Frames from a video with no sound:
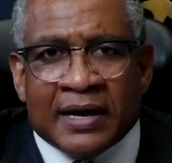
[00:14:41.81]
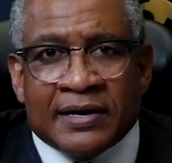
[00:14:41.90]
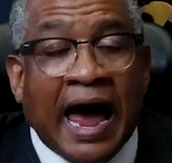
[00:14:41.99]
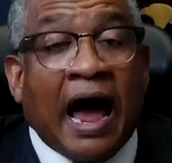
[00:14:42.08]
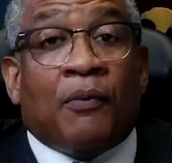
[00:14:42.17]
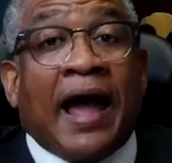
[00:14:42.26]

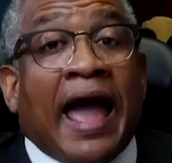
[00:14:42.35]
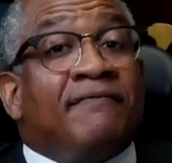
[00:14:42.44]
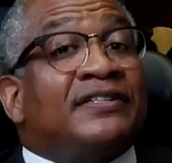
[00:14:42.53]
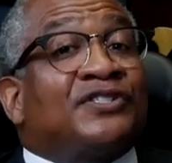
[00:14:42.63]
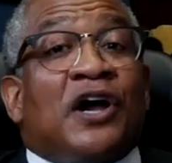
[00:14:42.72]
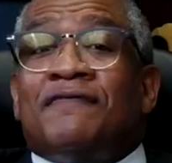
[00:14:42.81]
Now we're
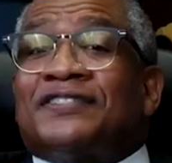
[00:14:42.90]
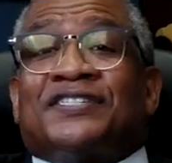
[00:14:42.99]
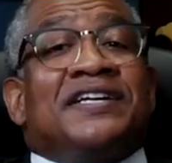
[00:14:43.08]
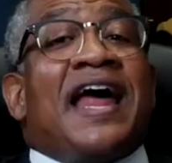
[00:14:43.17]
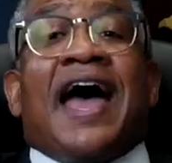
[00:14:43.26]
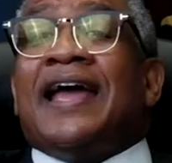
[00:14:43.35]
having service
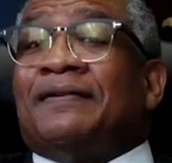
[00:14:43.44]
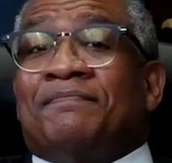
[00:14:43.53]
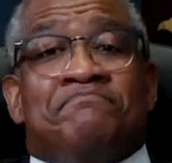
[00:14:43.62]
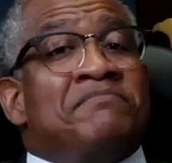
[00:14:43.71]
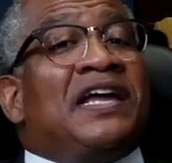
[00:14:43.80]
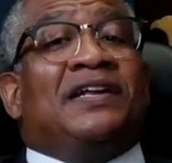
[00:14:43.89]
tonight.
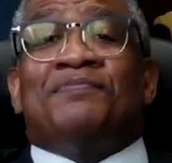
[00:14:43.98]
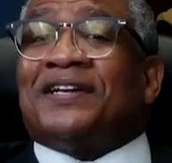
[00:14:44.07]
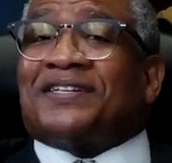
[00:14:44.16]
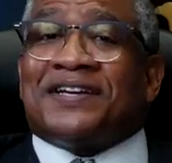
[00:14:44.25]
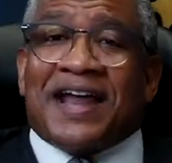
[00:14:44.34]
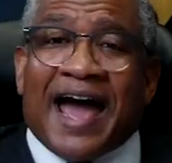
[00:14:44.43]
Meet me
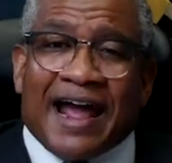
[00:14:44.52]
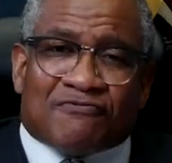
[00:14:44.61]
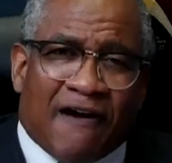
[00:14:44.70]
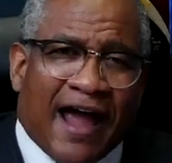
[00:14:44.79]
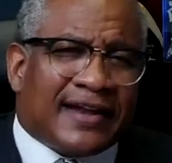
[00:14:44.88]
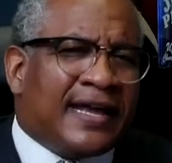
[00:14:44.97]
tonight
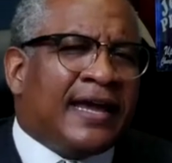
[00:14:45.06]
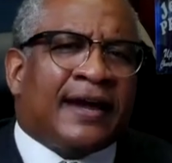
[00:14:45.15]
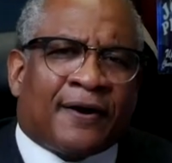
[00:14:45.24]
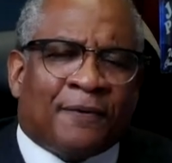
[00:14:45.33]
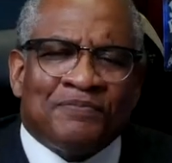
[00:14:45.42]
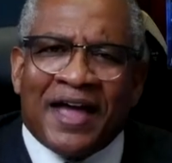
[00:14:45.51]
right
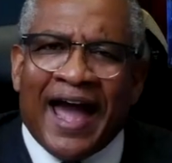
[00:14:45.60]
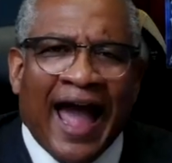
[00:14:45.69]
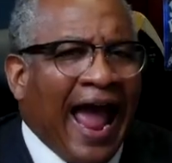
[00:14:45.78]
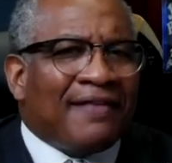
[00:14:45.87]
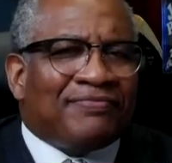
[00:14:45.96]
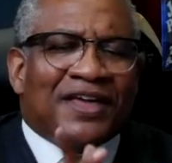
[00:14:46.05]
here
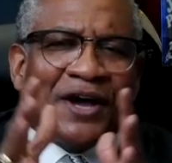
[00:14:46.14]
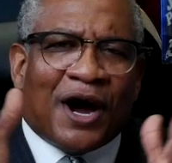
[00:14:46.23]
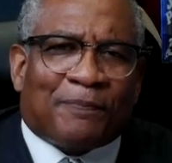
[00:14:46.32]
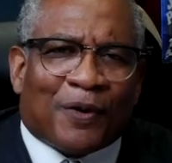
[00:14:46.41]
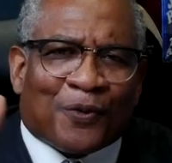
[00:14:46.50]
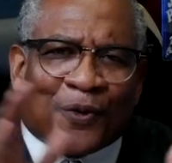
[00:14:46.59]
at the
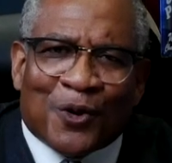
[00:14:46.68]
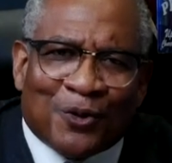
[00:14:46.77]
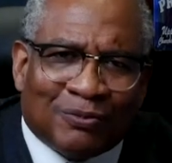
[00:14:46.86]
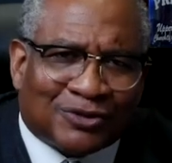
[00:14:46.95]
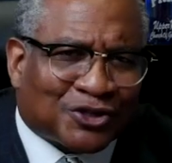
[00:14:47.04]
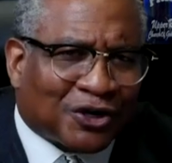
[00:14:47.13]
Upper
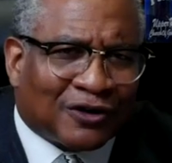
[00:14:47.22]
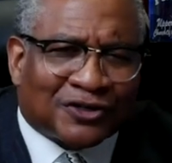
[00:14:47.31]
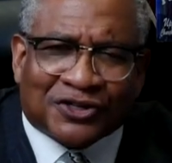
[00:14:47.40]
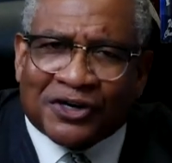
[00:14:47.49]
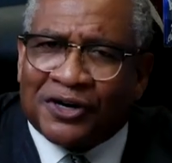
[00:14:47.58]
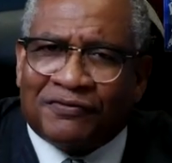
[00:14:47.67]
Room
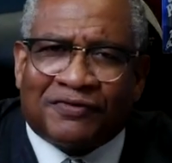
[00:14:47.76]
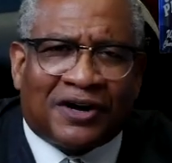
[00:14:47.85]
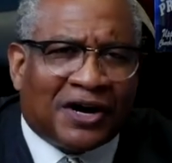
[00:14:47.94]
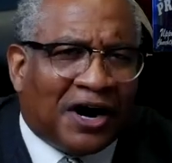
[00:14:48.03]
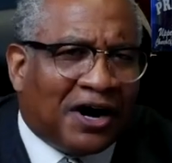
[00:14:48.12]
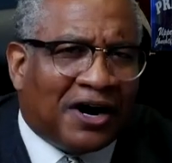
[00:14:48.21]
Church of
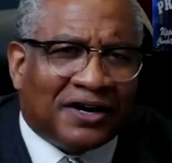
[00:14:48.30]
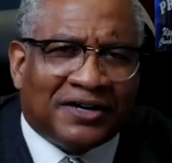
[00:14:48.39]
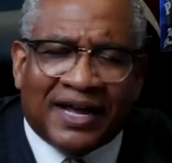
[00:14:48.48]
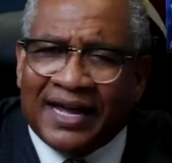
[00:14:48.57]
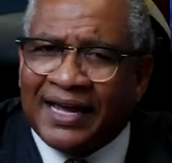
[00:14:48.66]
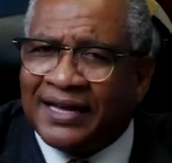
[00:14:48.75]
God
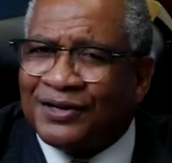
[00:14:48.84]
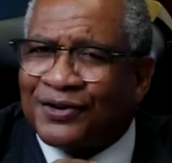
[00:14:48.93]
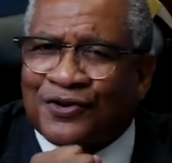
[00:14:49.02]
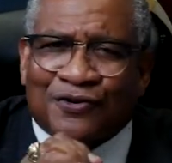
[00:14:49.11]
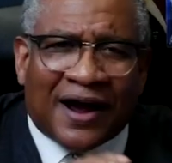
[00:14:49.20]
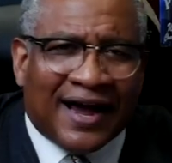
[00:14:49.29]
in
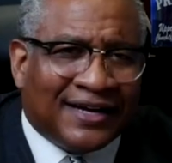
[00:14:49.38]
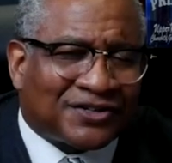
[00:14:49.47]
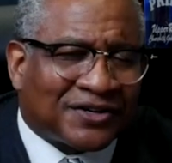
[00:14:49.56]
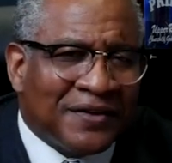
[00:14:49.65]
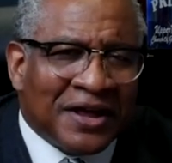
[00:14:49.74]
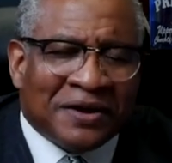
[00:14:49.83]

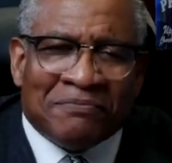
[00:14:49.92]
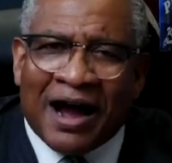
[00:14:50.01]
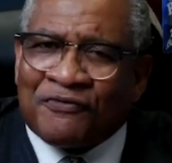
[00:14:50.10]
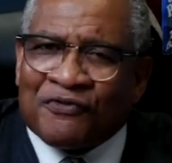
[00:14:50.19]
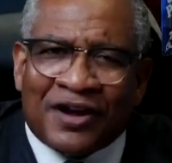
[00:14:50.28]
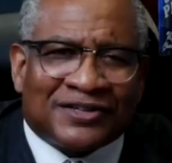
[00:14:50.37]
Christ.
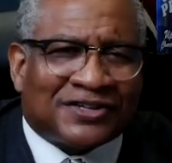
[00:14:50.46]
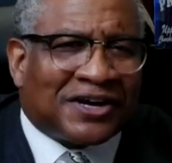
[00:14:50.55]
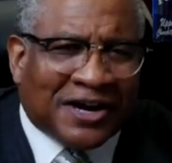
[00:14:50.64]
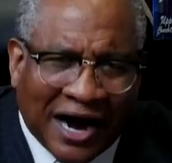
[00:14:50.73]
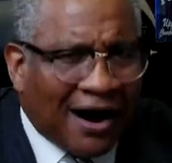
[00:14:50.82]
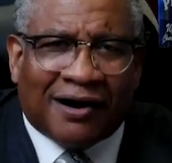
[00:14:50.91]
My friends,
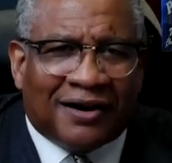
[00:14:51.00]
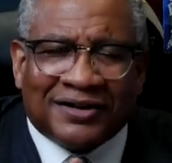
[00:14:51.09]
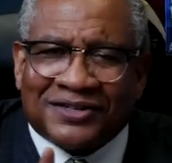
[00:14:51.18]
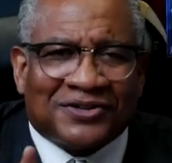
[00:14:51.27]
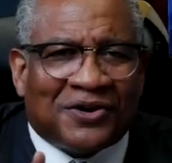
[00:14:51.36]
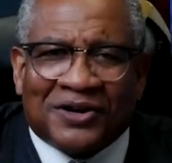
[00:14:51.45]
God
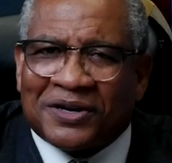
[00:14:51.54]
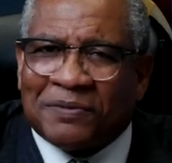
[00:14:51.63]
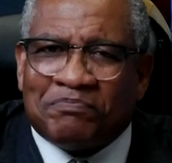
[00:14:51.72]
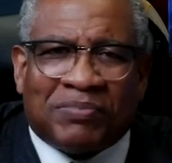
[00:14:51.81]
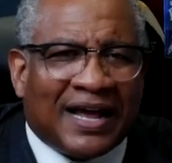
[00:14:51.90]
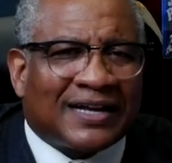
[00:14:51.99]
is going to
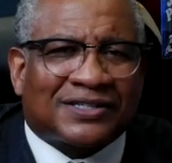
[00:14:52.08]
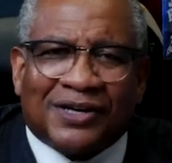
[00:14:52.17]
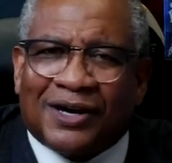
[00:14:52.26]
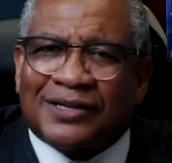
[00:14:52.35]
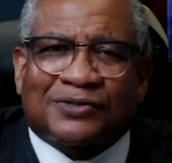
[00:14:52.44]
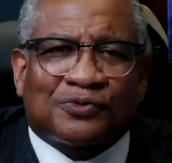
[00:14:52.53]
bless
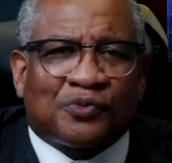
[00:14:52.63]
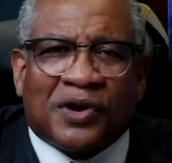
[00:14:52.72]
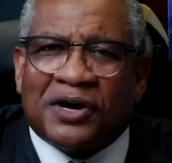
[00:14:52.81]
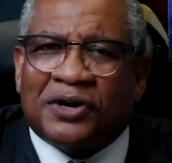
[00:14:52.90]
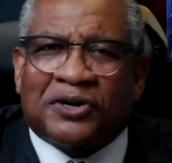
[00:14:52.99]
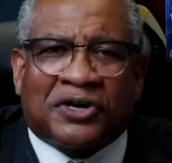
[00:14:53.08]
us
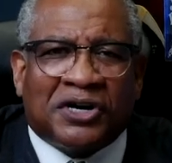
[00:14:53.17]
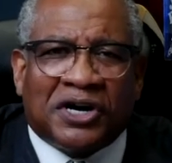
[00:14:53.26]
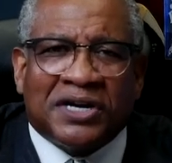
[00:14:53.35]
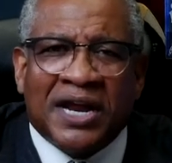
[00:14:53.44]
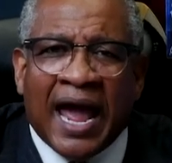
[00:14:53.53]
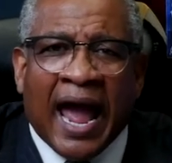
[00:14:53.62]
real
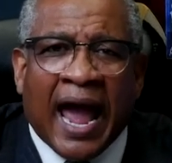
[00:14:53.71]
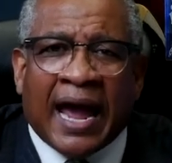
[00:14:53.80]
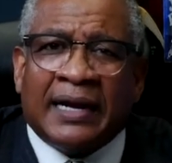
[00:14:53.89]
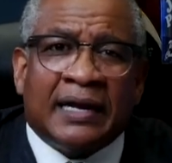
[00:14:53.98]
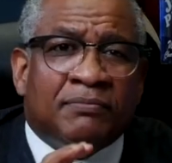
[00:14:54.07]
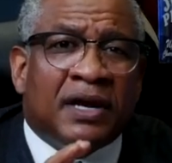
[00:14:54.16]
good.
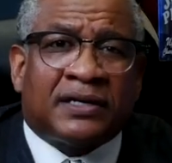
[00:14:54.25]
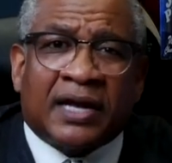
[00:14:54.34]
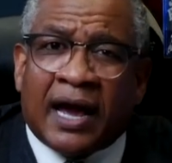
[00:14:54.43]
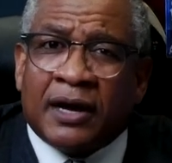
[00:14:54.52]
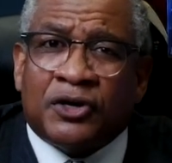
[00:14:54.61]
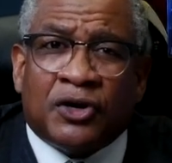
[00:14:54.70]
And let me
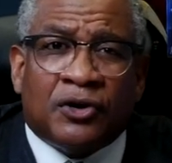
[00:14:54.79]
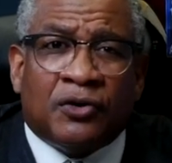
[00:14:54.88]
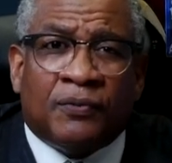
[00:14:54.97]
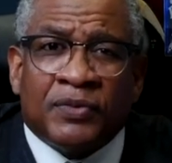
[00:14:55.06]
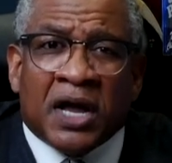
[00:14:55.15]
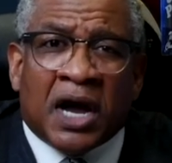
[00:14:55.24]
tell
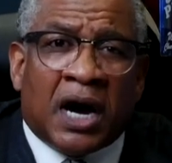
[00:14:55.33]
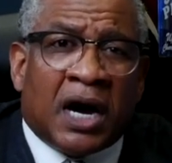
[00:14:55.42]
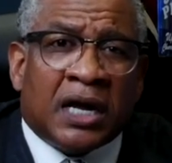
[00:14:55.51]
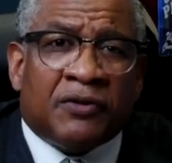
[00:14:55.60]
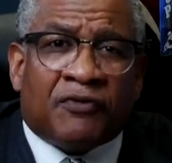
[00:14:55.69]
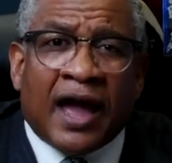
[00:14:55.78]
you, uh,
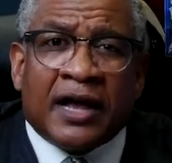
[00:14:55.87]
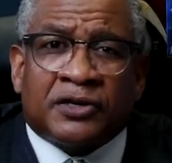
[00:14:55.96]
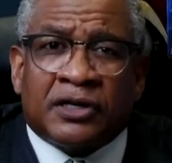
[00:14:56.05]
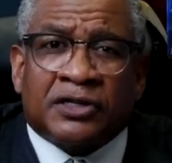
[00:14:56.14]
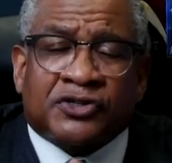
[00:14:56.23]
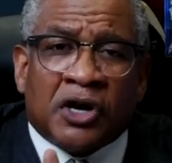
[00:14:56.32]

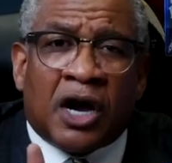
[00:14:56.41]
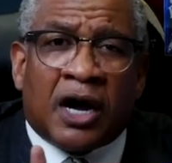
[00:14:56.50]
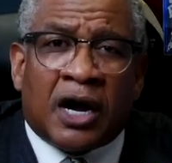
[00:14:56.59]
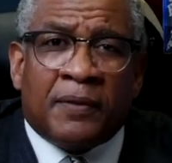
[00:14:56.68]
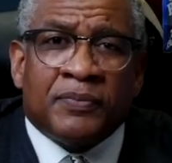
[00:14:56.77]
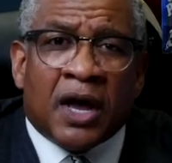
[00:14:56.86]
Evangelist
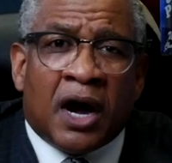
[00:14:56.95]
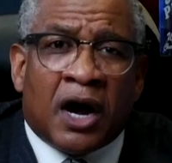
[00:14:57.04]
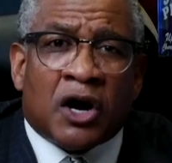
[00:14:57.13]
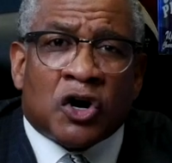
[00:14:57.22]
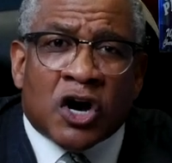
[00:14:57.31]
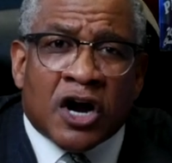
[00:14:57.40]
uh,
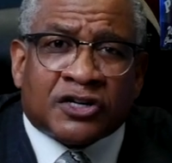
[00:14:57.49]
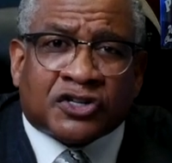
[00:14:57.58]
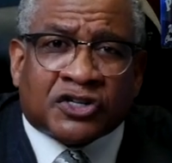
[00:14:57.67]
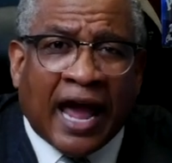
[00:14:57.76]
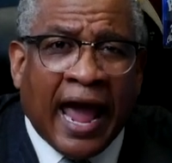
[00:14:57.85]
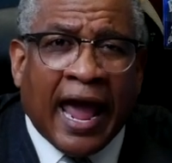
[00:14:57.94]
uh,
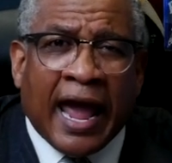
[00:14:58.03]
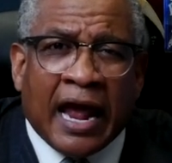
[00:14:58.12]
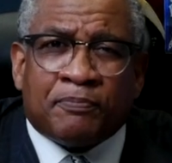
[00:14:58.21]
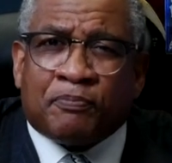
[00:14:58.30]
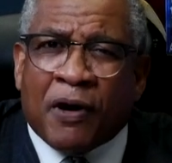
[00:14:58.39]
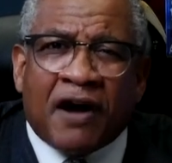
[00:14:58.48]
Hurst
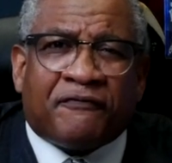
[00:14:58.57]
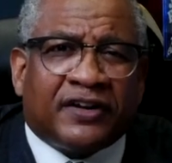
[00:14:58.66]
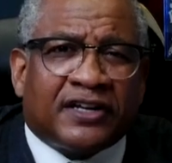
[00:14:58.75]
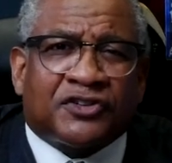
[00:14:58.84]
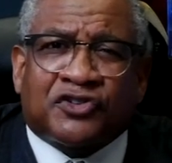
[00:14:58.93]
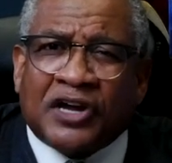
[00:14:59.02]
and
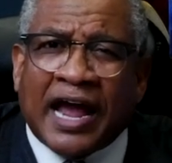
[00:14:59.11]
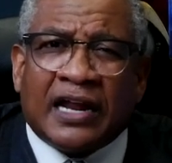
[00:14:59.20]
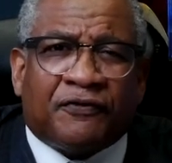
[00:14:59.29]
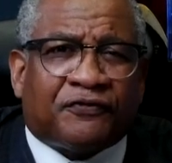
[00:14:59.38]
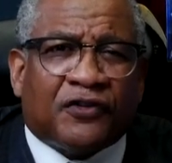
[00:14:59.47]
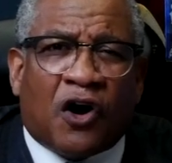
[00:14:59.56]
Prophetess
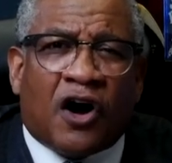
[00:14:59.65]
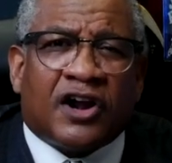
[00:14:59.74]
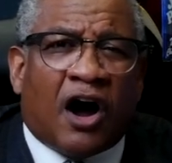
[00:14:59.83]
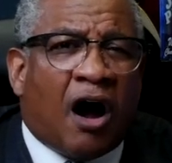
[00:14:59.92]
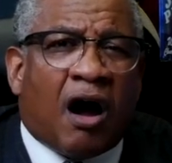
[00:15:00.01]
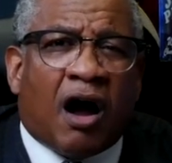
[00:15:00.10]
Janet Floyd
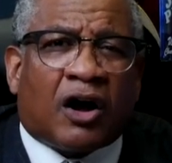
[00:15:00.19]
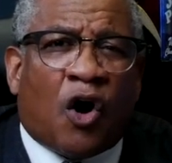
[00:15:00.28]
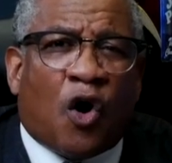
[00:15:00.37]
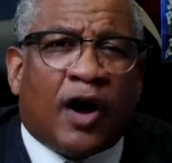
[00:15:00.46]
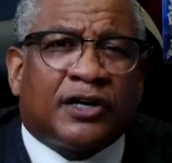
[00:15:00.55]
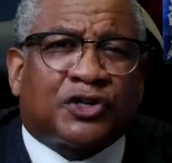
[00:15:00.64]
are
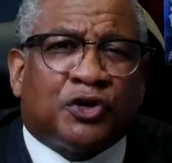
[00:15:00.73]
going